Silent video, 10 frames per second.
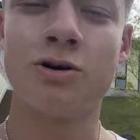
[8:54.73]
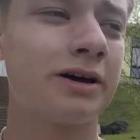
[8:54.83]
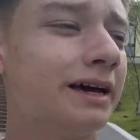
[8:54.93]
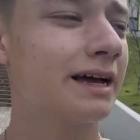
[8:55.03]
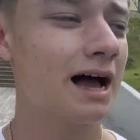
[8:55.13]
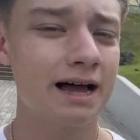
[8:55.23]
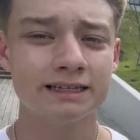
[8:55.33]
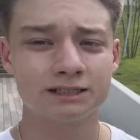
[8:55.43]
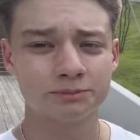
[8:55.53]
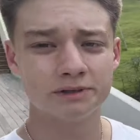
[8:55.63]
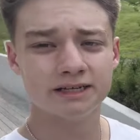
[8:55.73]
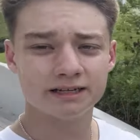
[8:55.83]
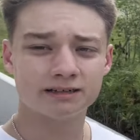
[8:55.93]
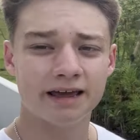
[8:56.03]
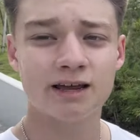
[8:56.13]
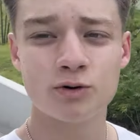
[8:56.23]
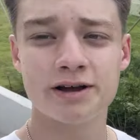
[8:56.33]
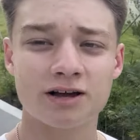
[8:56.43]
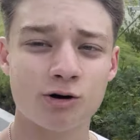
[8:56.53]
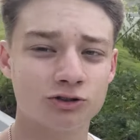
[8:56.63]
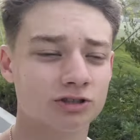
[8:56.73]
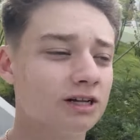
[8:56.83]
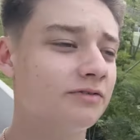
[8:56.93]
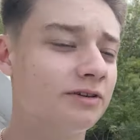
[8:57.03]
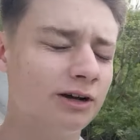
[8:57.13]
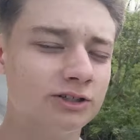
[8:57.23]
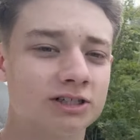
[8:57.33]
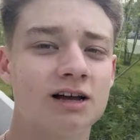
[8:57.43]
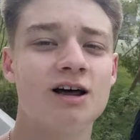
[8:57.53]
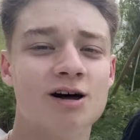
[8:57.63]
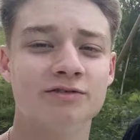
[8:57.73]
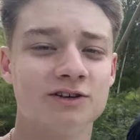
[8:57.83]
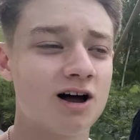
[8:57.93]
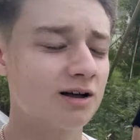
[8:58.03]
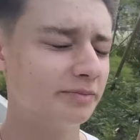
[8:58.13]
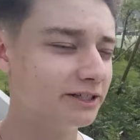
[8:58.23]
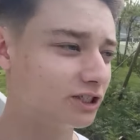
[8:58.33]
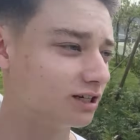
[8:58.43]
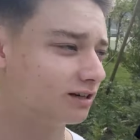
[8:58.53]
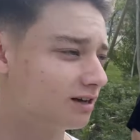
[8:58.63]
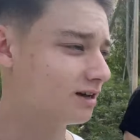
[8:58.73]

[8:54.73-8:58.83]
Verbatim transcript: Okay guys, me and 808 Coaster Life here just got off Takabisha.